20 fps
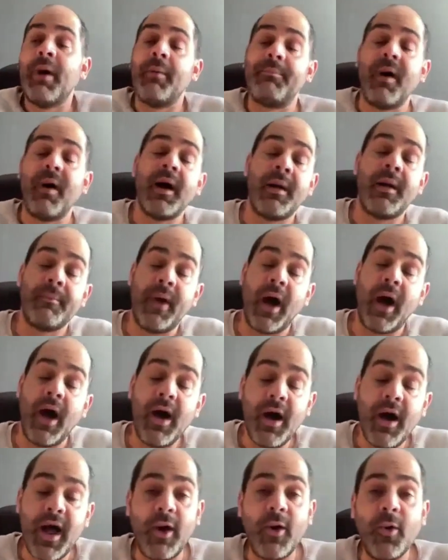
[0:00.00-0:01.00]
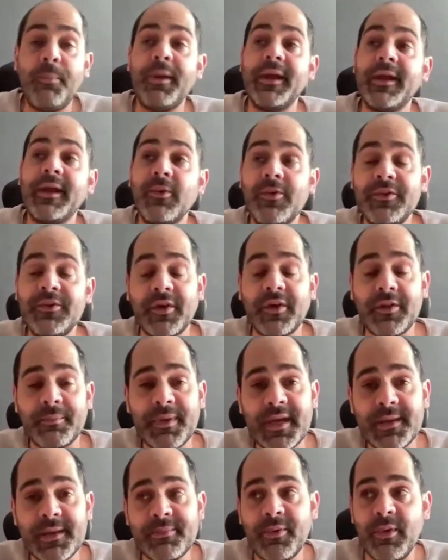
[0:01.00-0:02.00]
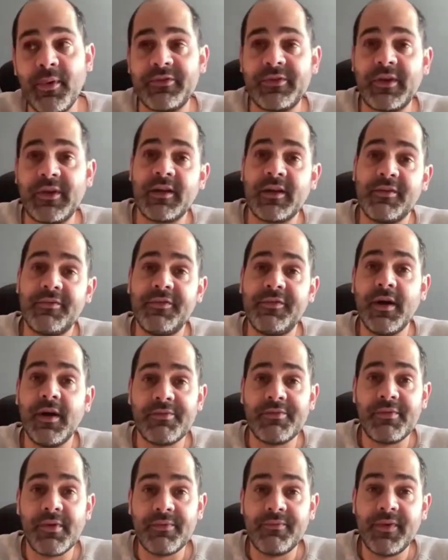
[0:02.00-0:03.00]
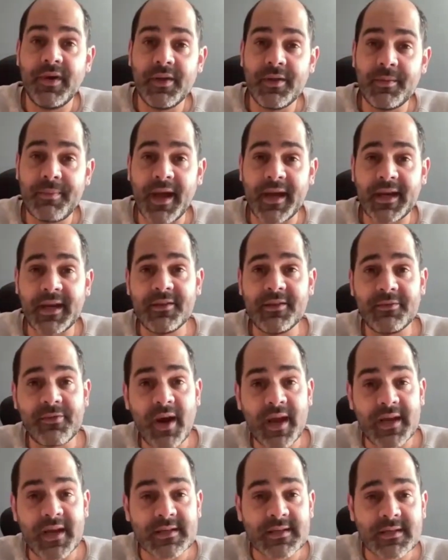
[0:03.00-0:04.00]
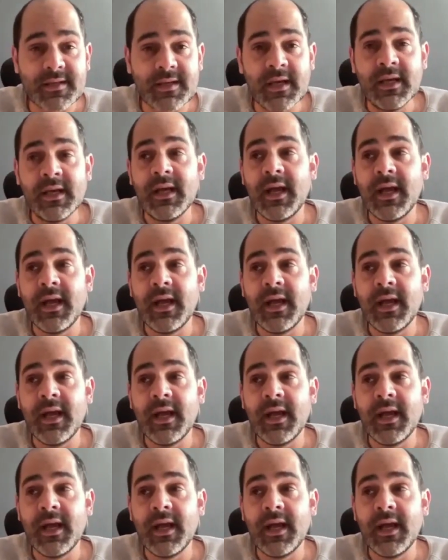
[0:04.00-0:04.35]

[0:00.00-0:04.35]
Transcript: But by her helping all these other people, it's getting her further and further back in the race.